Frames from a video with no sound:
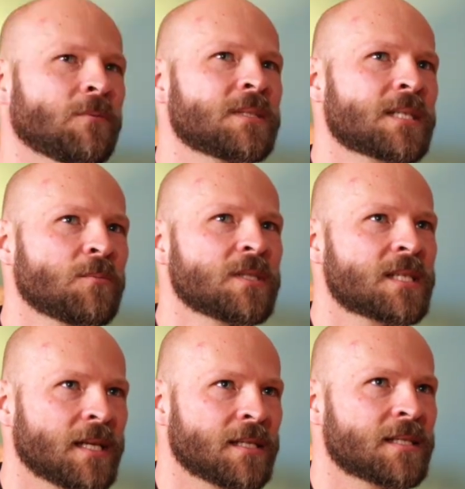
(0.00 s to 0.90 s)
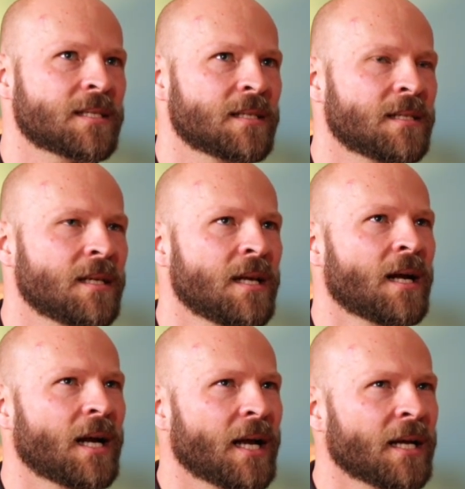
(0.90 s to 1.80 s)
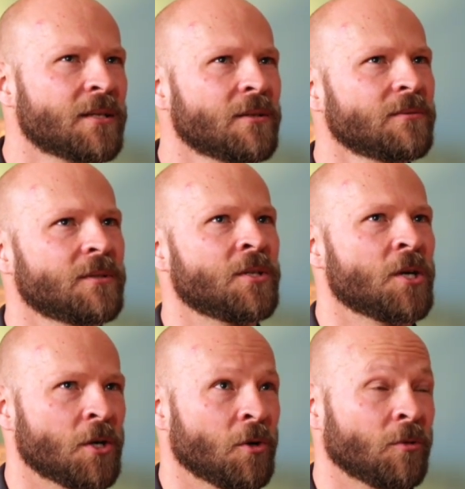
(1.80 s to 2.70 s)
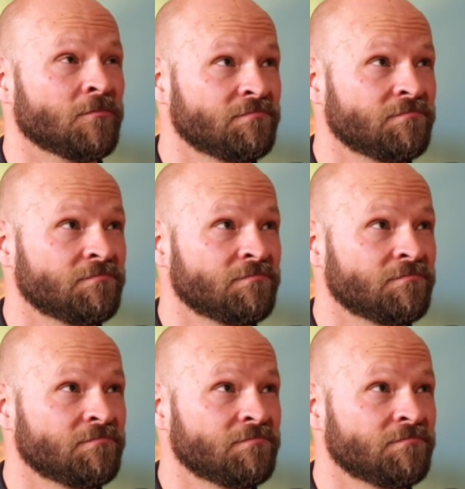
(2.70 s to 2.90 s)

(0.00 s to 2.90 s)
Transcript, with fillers: when someone says i don't know